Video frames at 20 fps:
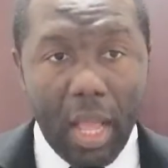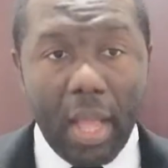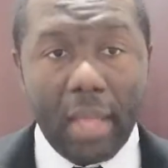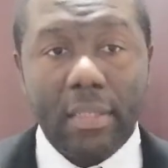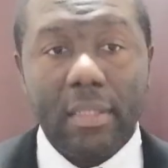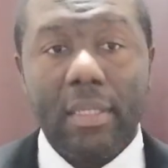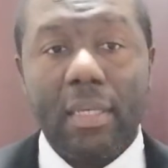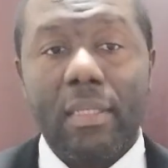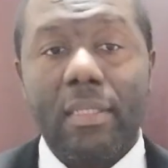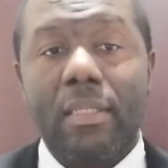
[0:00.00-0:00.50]

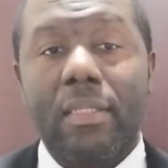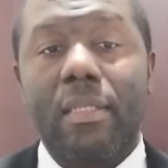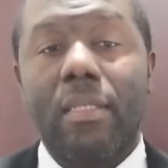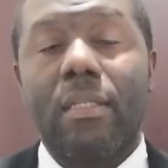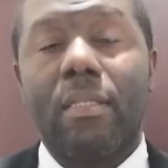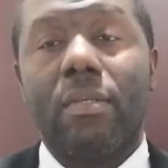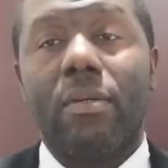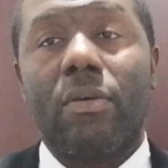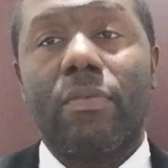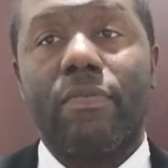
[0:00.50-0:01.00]

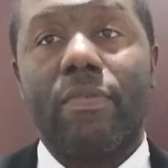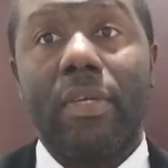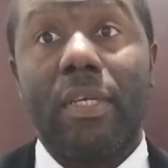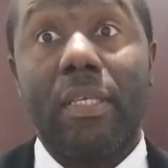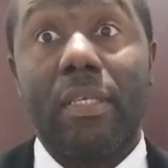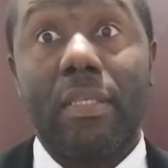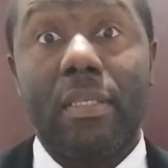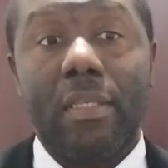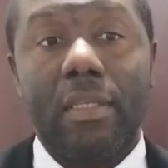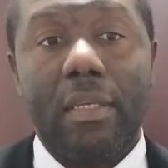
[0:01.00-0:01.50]
of
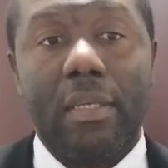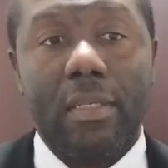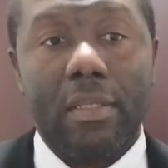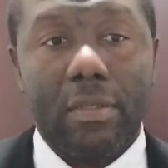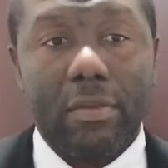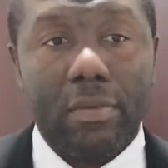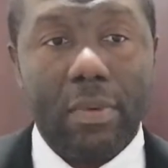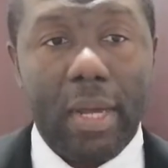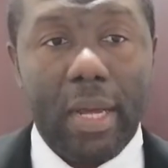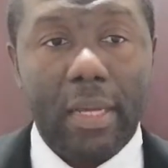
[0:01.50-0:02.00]

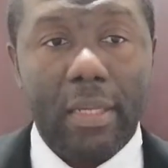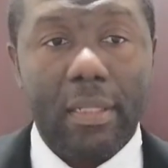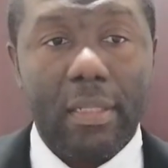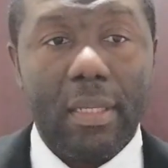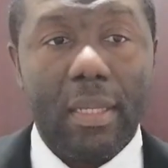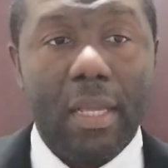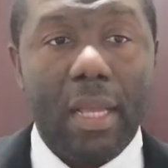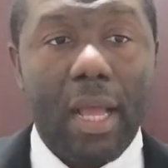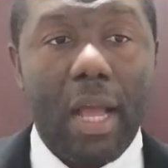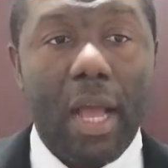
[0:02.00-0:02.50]
incident, right?
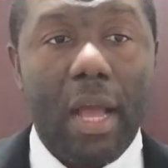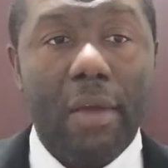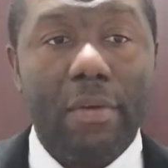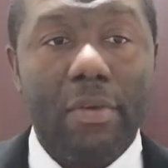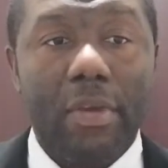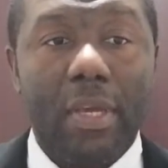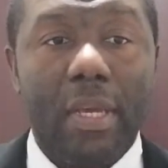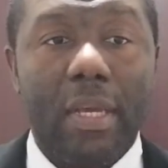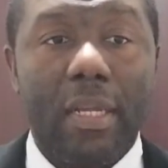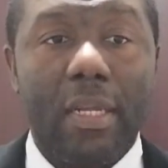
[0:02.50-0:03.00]
How
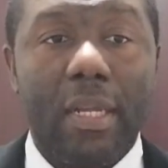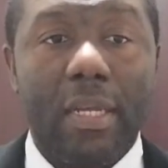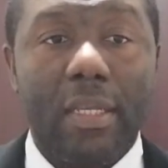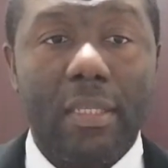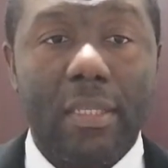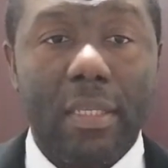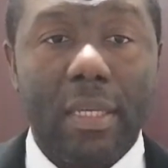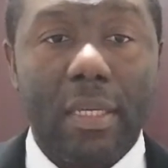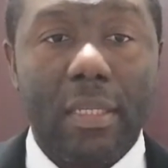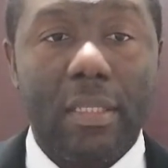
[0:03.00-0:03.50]
you can
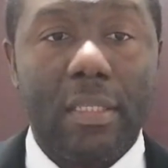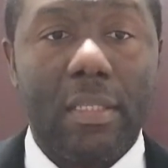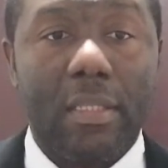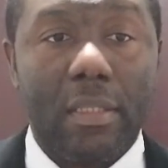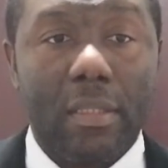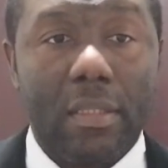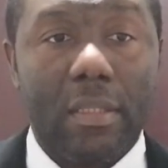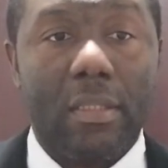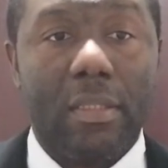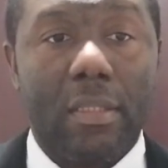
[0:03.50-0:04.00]

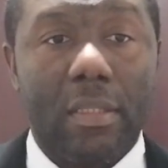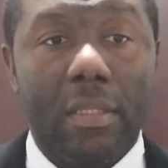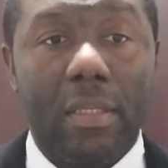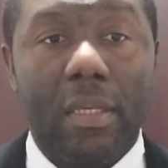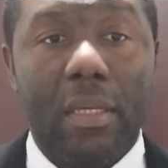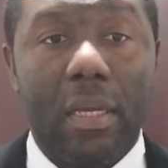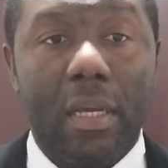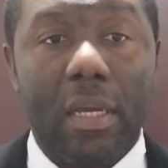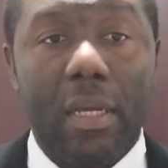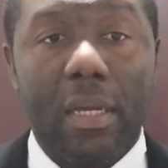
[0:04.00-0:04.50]
assess
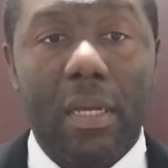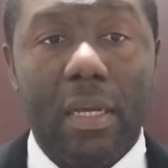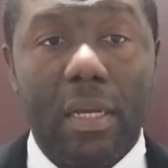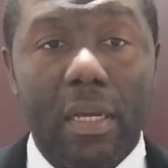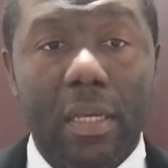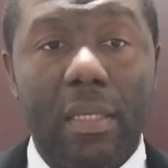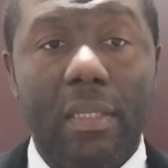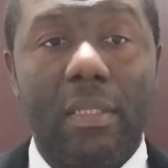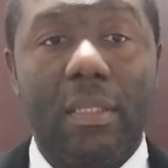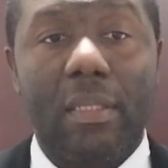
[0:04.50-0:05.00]

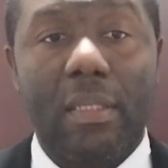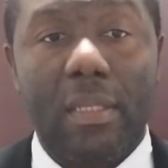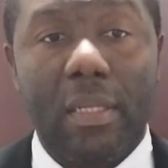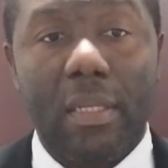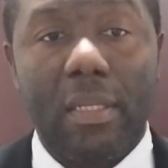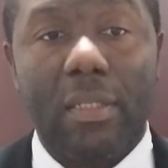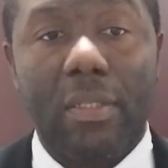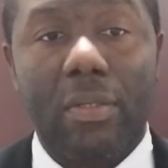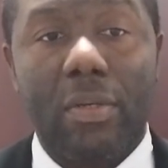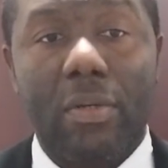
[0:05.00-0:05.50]

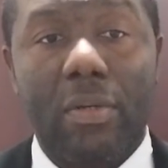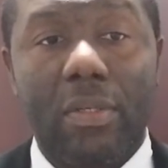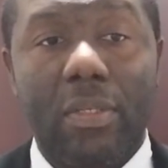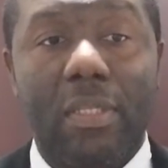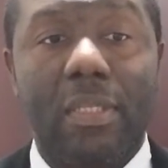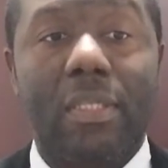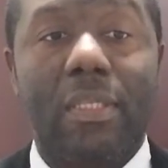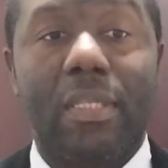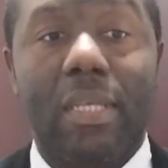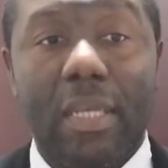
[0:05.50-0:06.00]
incident or
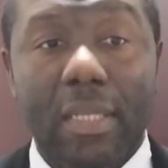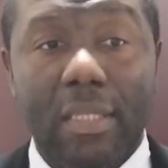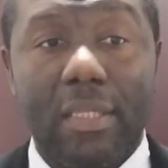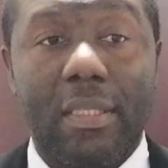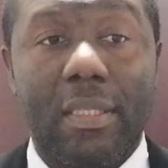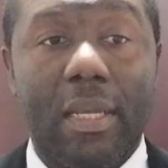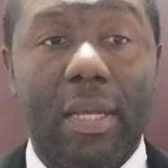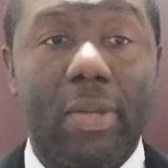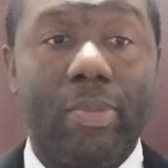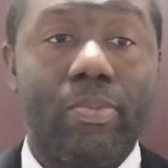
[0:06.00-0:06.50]

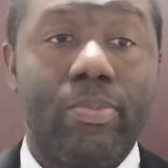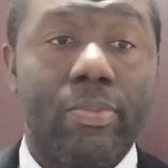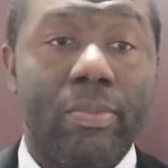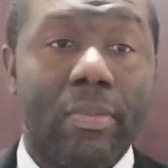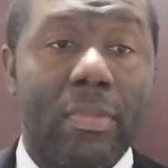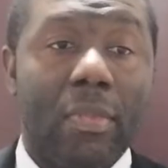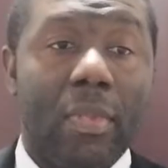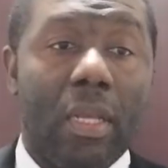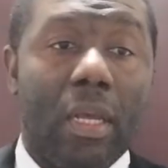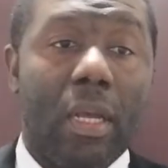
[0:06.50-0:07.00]
disaster.
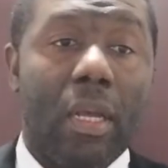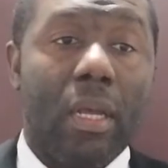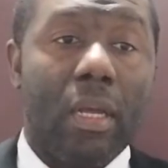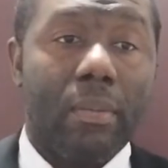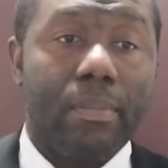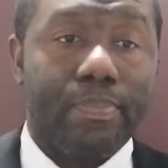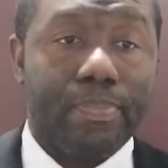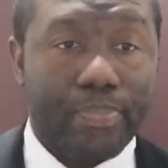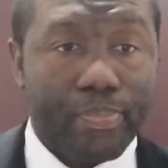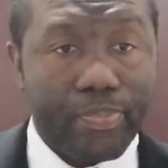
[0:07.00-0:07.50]

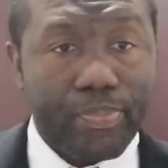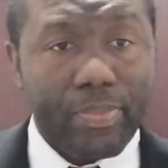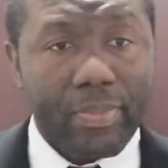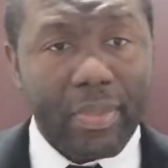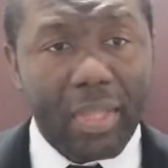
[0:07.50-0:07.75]
We're